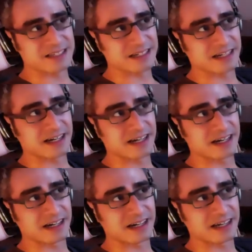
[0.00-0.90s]

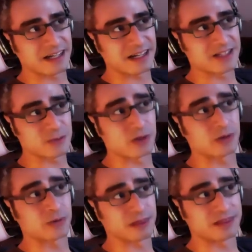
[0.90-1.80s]
and it does
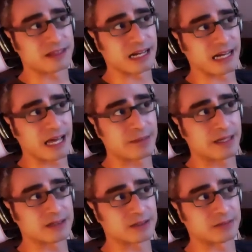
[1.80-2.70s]
work with
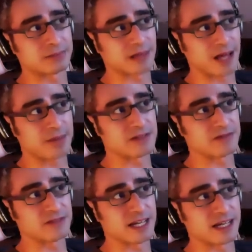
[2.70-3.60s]
dynamic sort of blobs
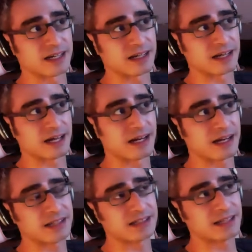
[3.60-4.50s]
of data.
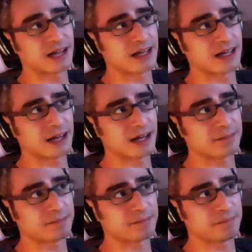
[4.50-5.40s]
And
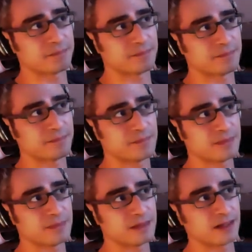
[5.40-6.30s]
I'm
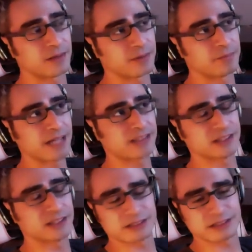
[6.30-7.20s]
back
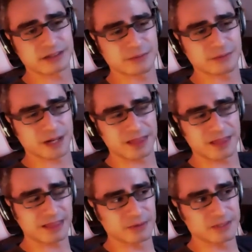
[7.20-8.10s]
to what I
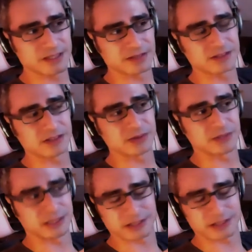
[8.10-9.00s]
think was the original
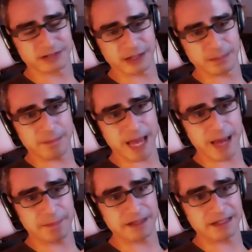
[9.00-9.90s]
question around
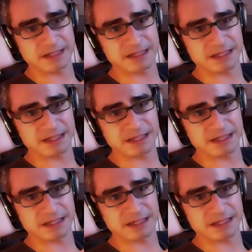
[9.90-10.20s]
mappings.